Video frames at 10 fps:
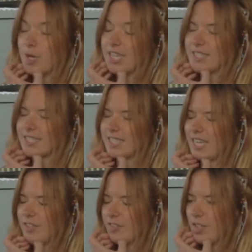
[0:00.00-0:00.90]

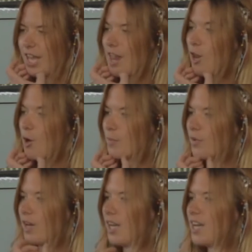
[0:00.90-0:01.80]
personally, I feel like a lot
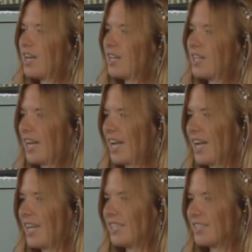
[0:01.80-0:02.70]
more alert
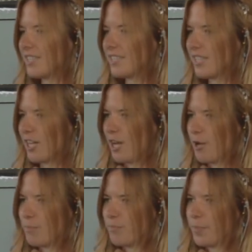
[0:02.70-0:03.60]
and
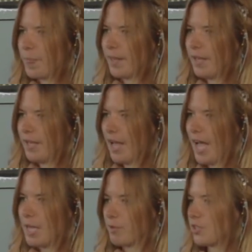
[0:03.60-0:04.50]

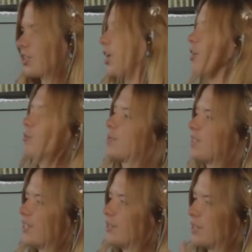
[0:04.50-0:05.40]
able to cope.
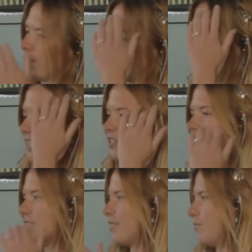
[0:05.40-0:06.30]
So there is
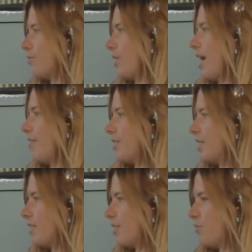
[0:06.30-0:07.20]
actually
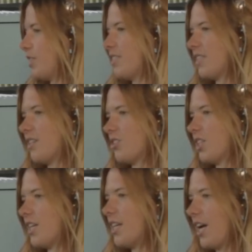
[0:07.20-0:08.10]
evidence and
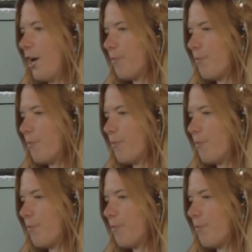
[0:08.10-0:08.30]
research that